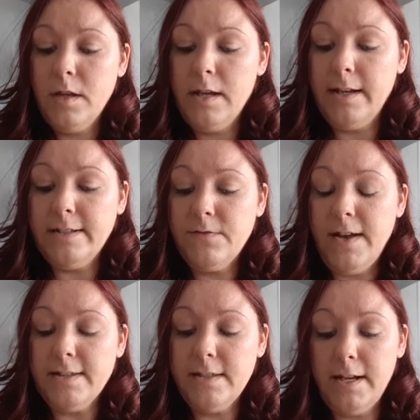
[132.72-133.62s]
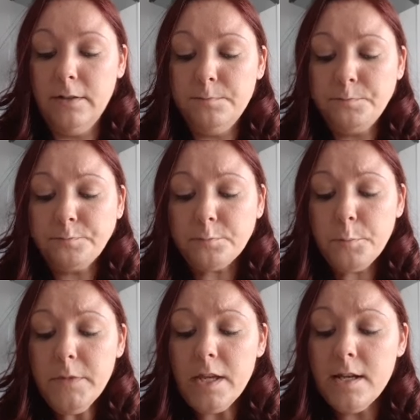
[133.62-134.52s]
nice fast sale.
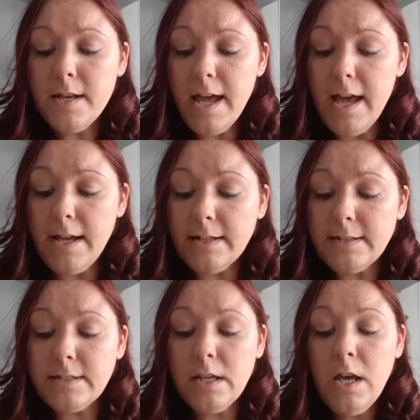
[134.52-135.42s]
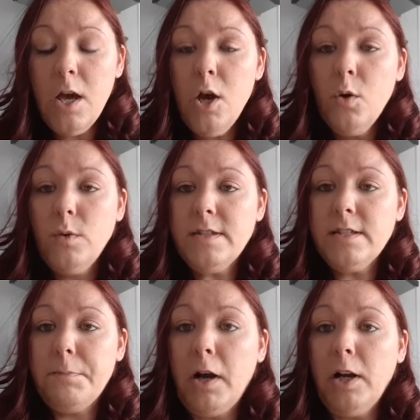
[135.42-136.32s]
Next was a
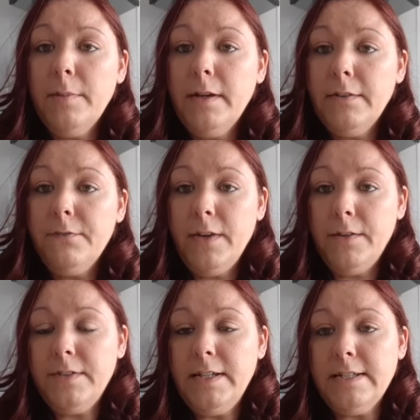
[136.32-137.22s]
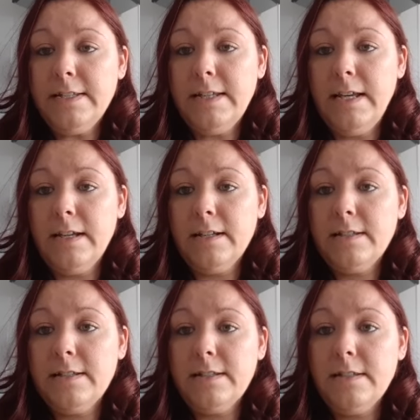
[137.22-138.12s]
Department
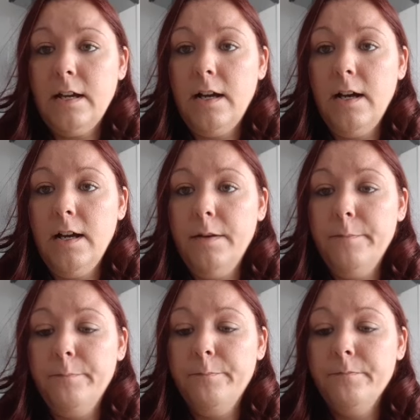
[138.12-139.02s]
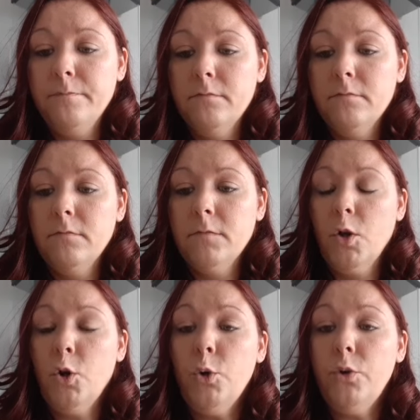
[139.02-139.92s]
56
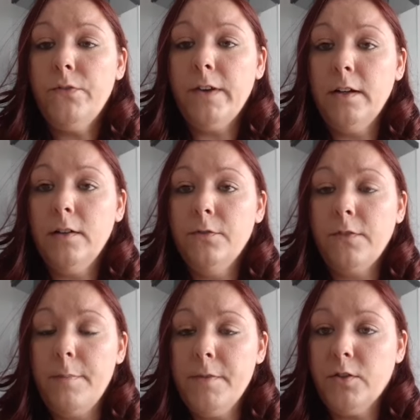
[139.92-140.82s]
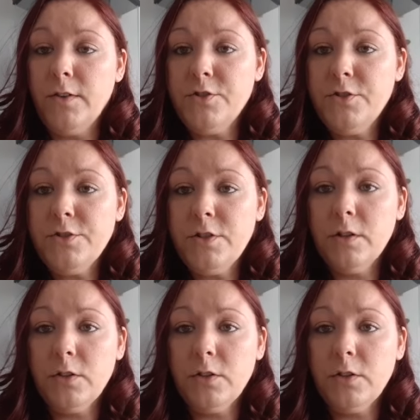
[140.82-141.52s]
Whoville from The Grinch Who Stole